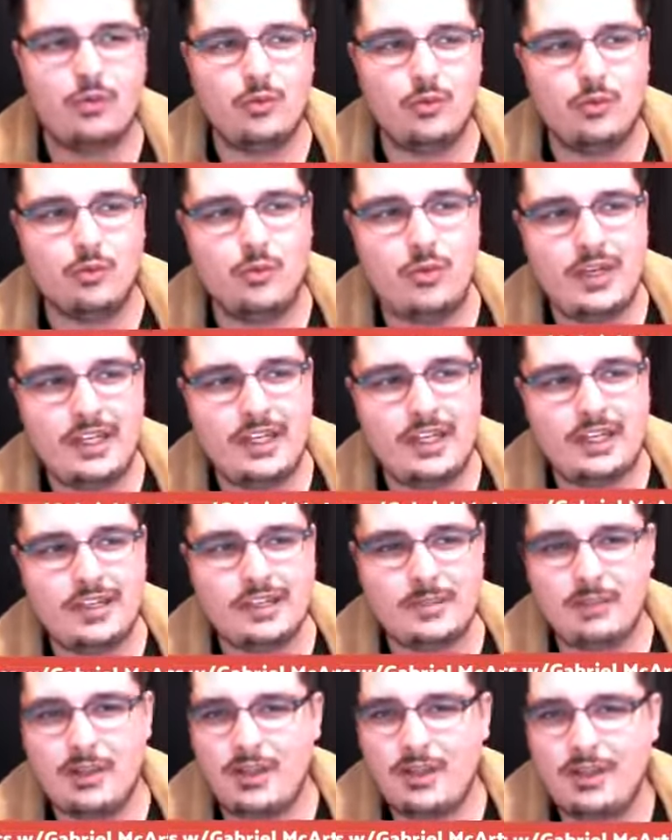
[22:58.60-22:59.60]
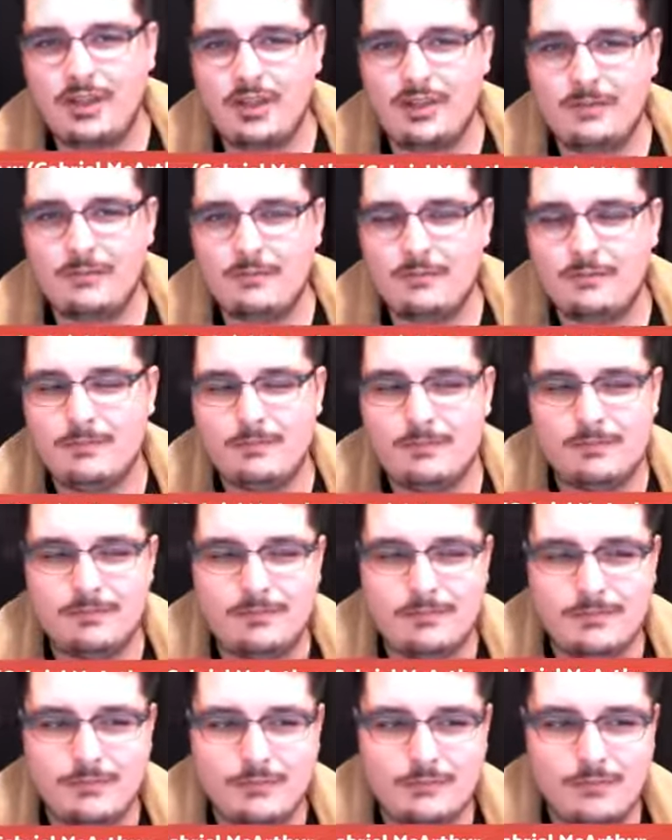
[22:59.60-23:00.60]
we need to be
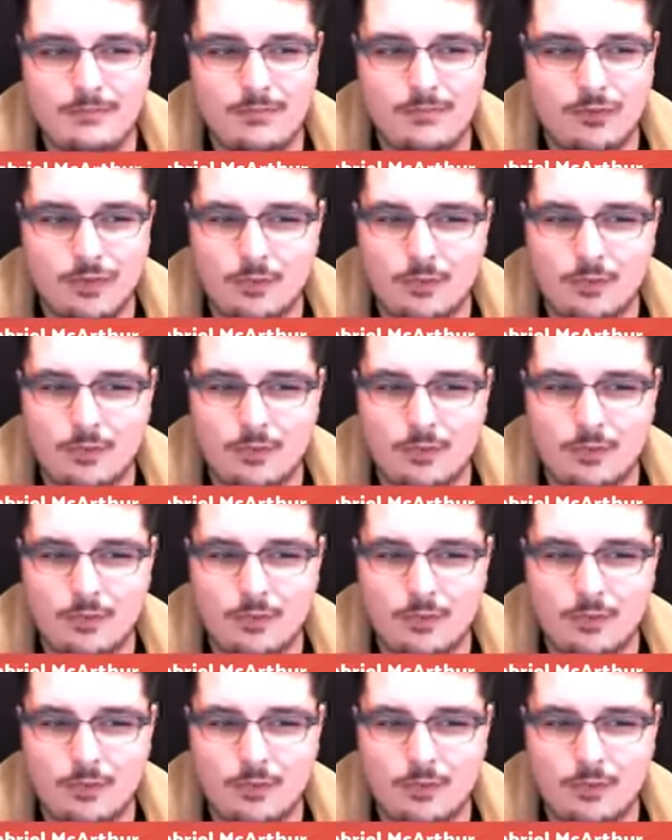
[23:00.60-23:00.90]
the